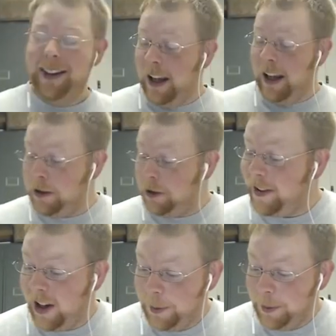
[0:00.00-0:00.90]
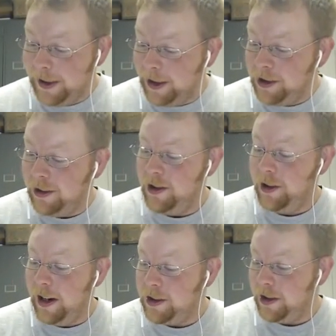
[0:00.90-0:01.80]
increased copulation
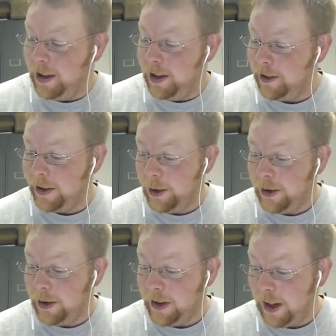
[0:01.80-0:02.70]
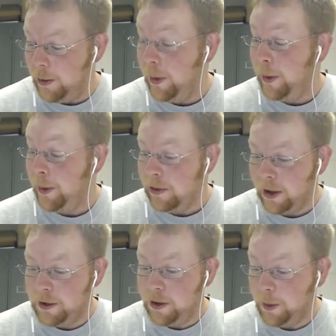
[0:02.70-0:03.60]
duration is associated with
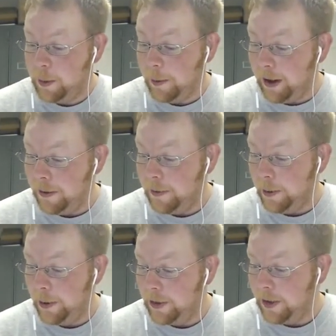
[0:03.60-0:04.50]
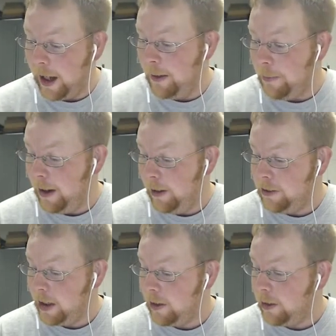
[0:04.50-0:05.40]
larger spermatophores and male
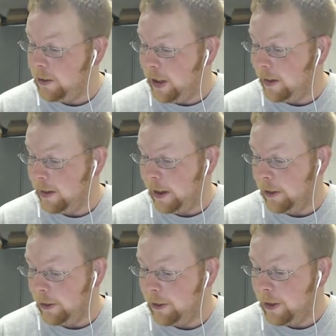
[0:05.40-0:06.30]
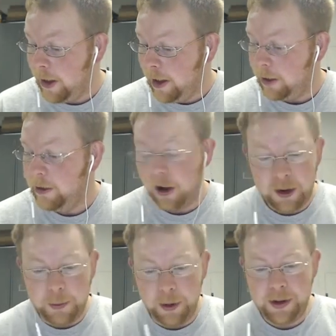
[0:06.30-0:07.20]
genital titillators across
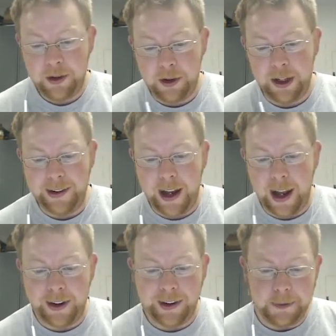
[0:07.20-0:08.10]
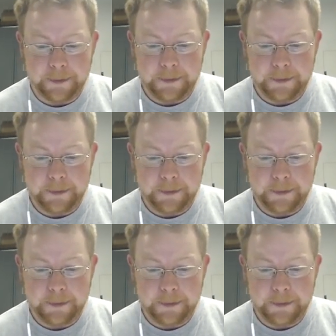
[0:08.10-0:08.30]
bush cricket taxa.